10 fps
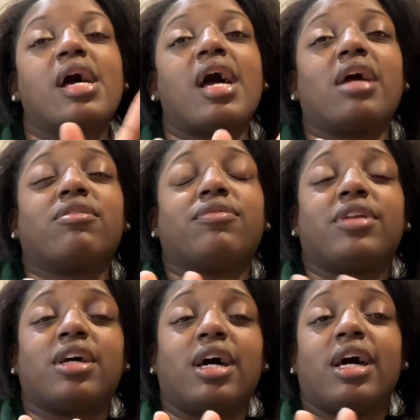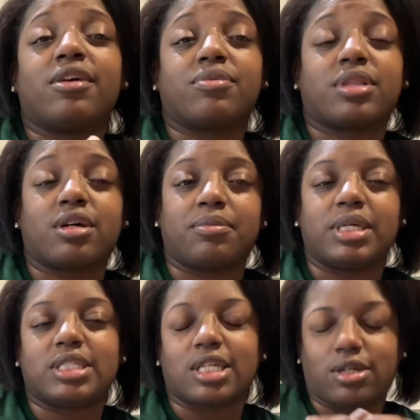every video I have with him,
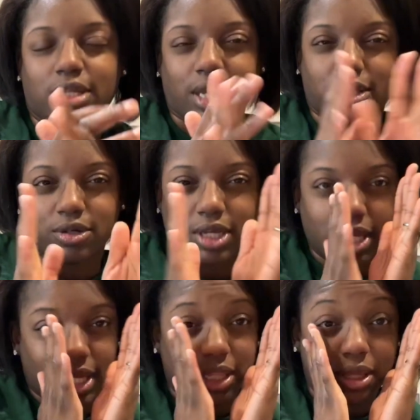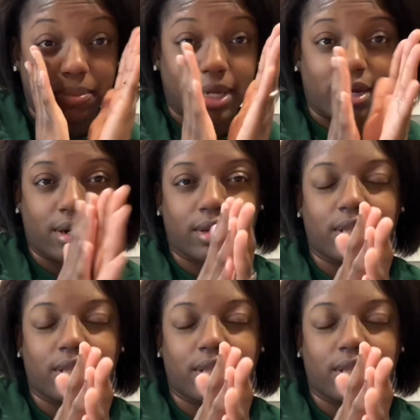it's literally like looking in the mirror.